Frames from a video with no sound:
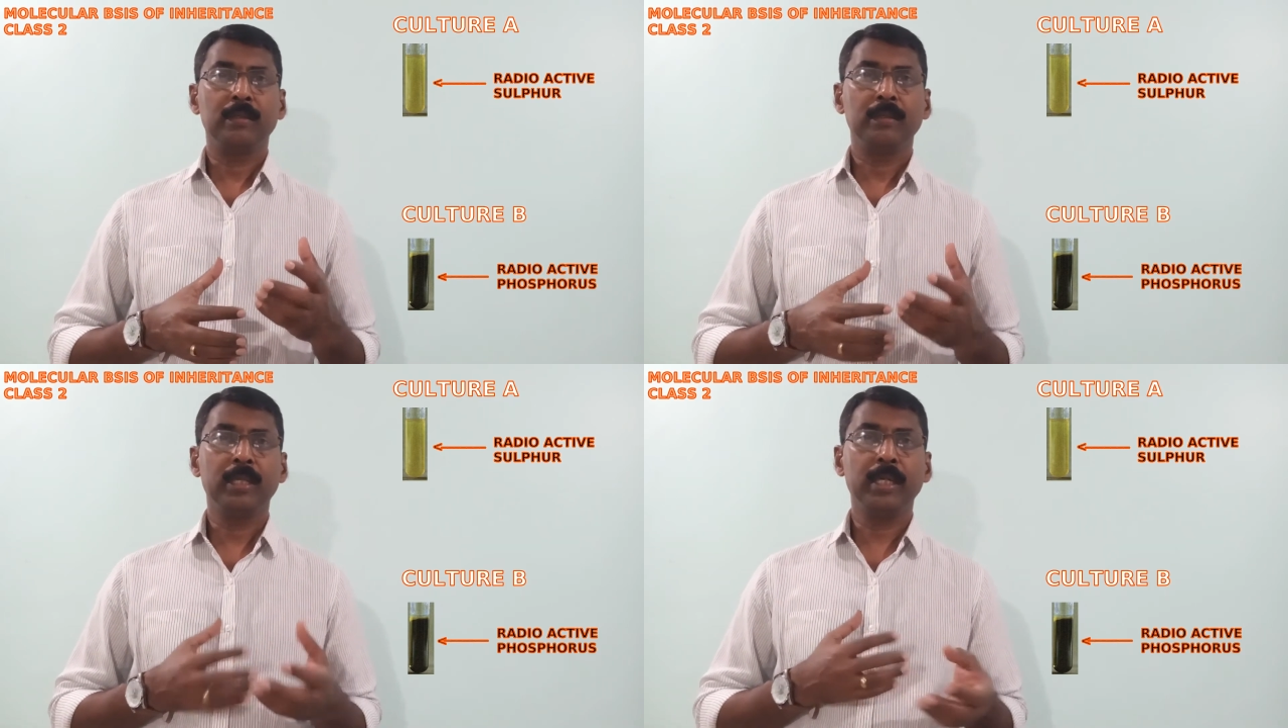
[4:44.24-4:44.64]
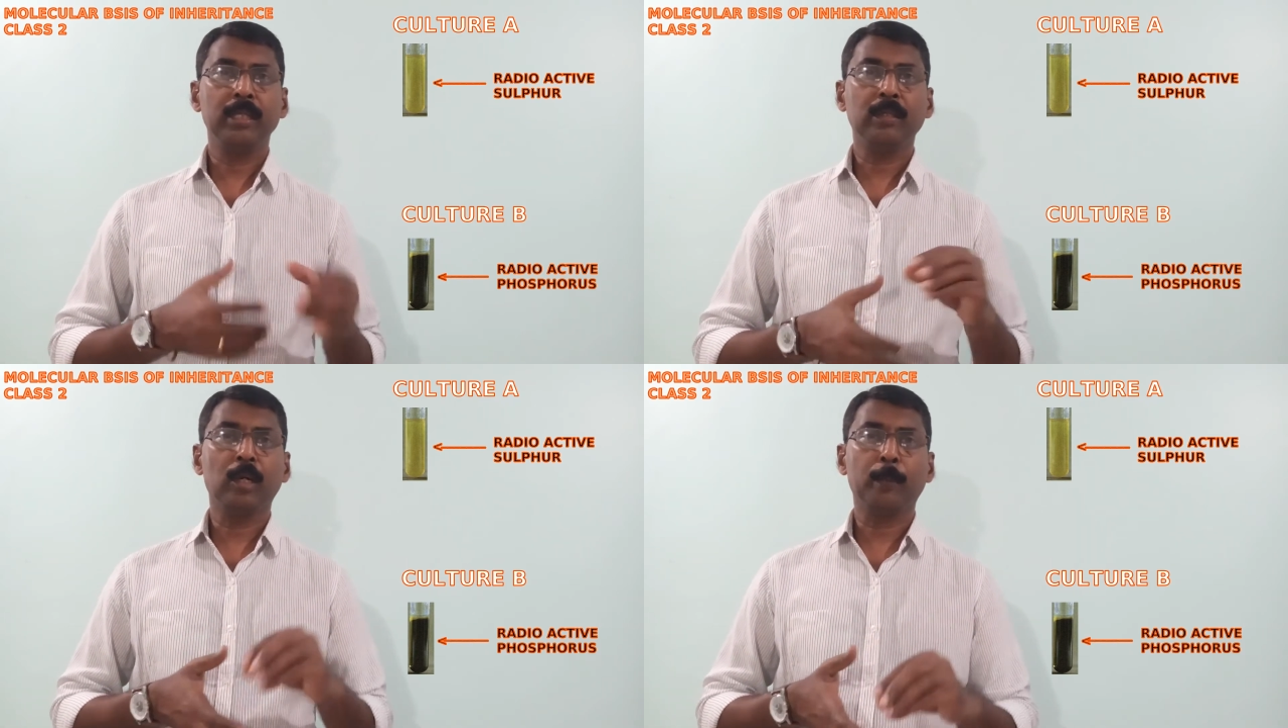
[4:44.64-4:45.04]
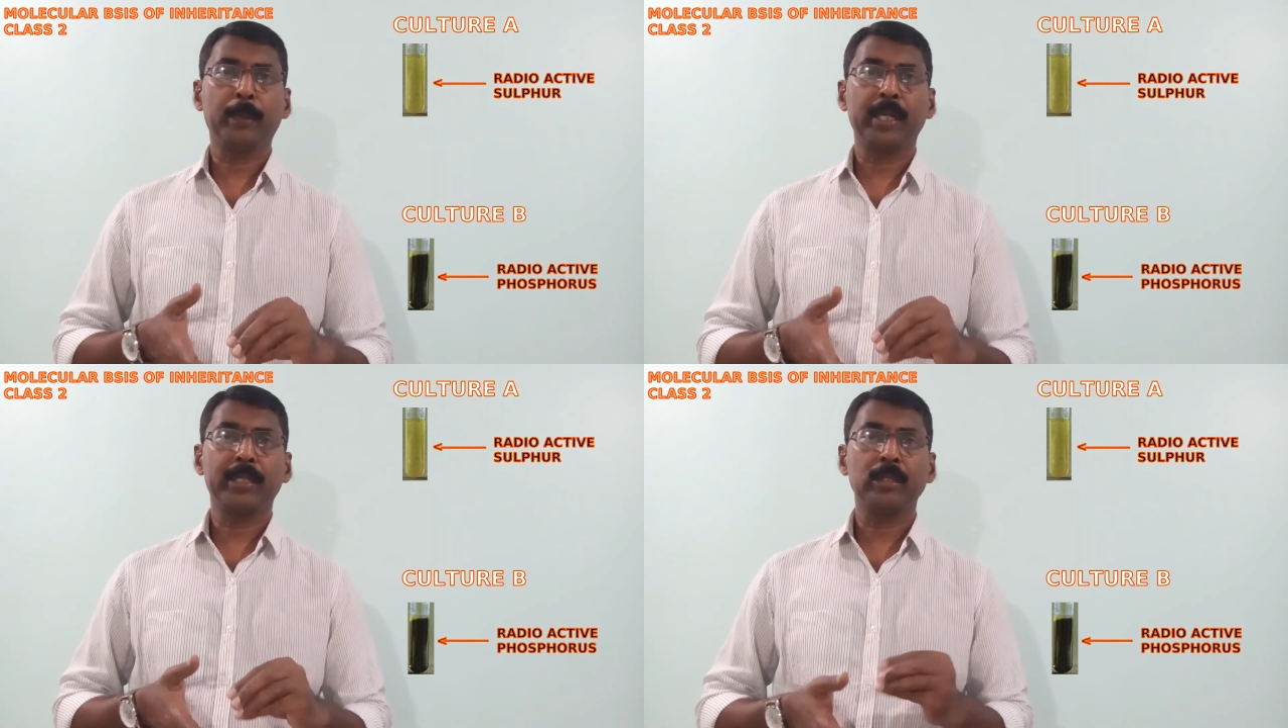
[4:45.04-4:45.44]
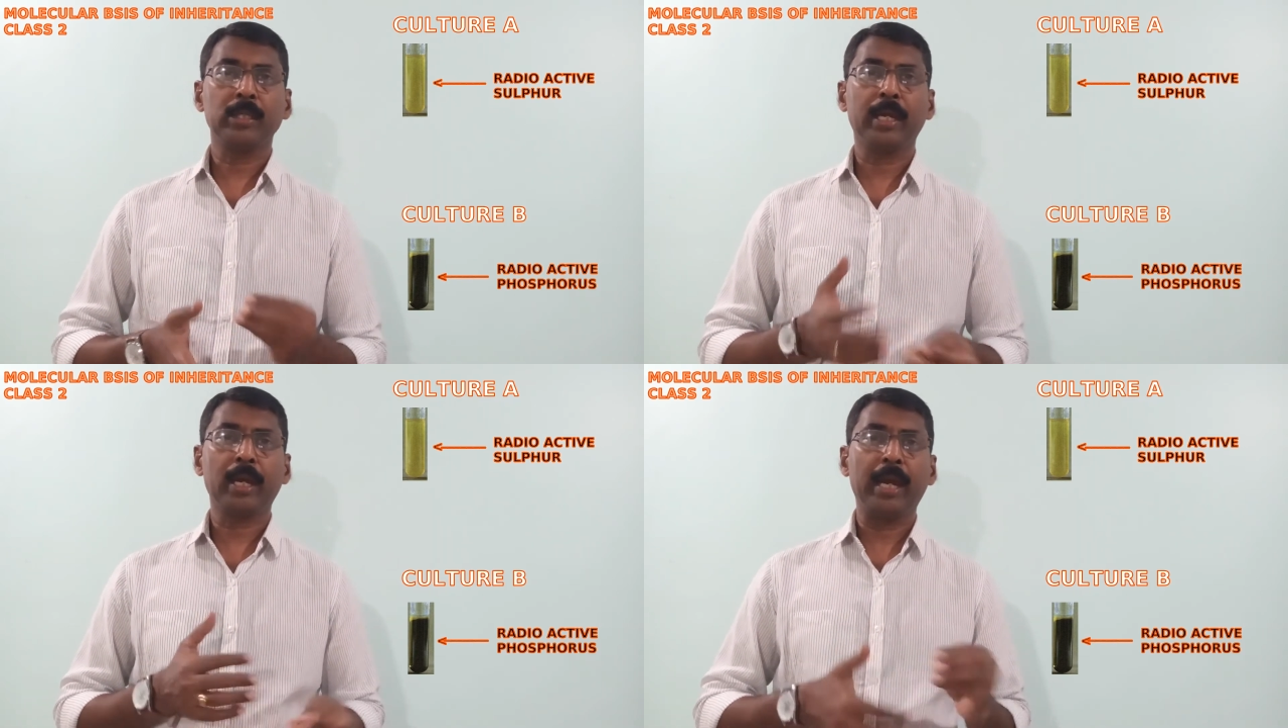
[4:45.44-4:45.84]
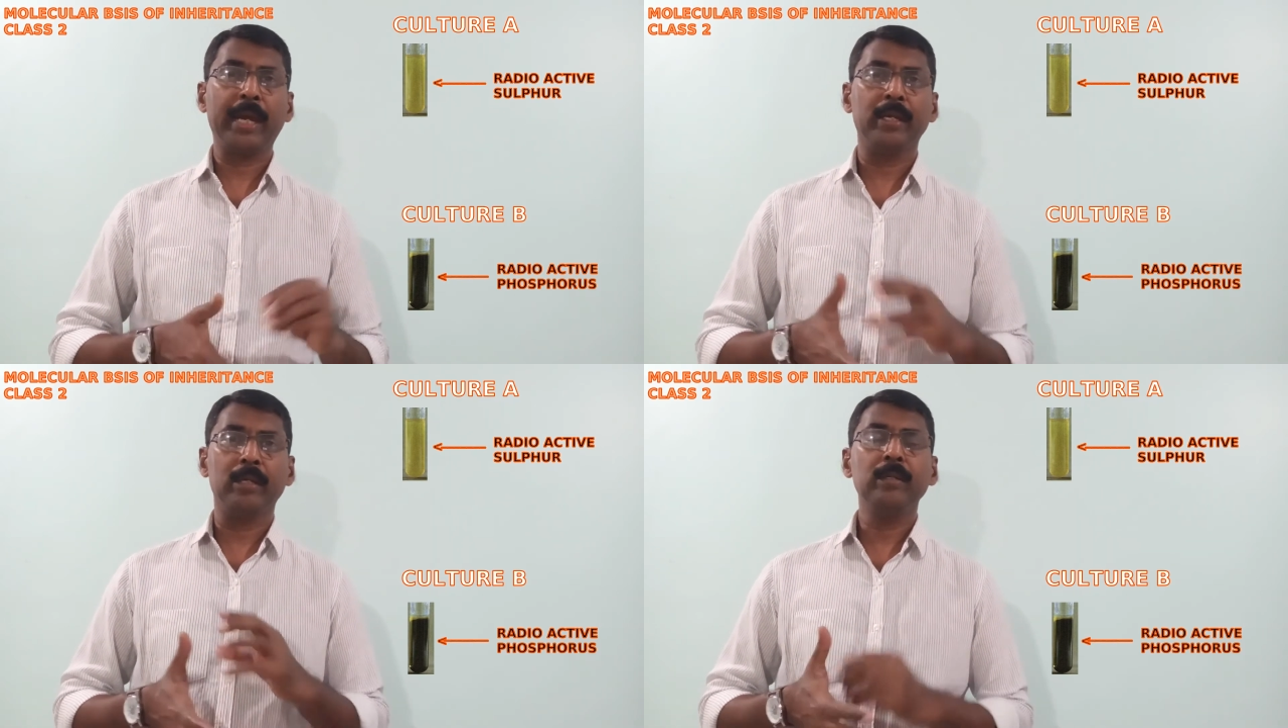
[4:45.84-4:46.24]
they
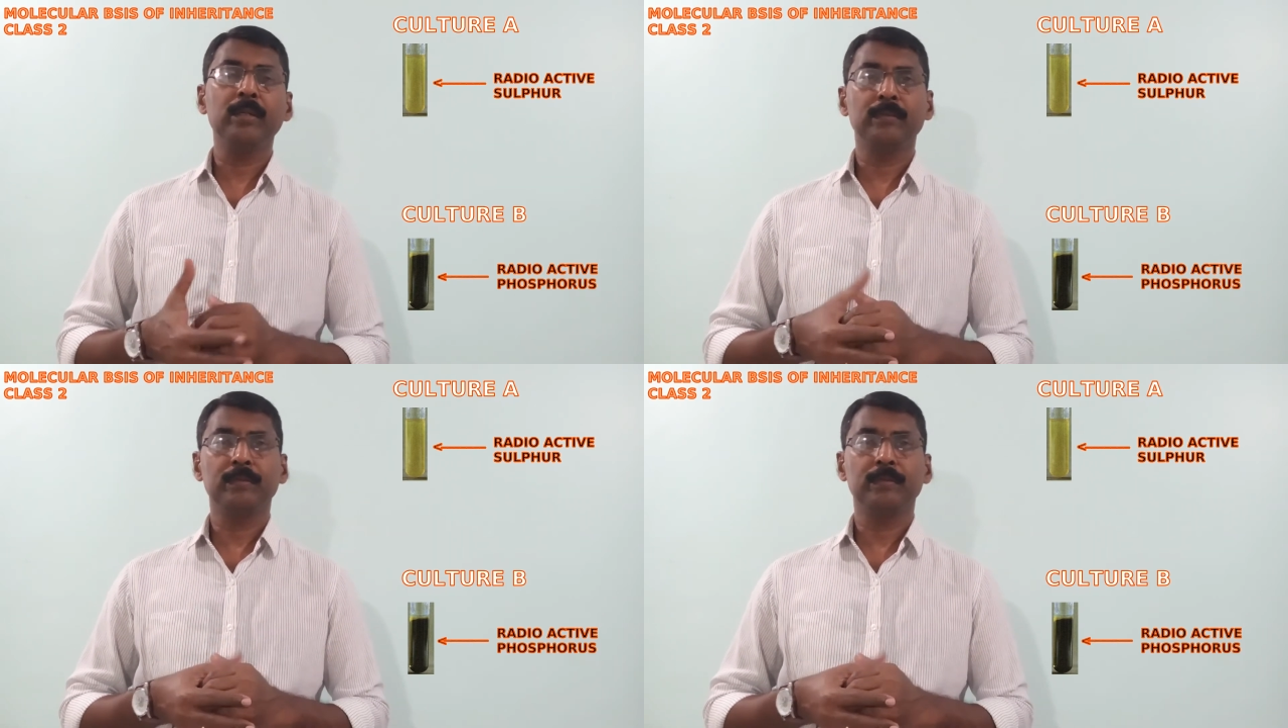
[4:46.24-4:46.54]
added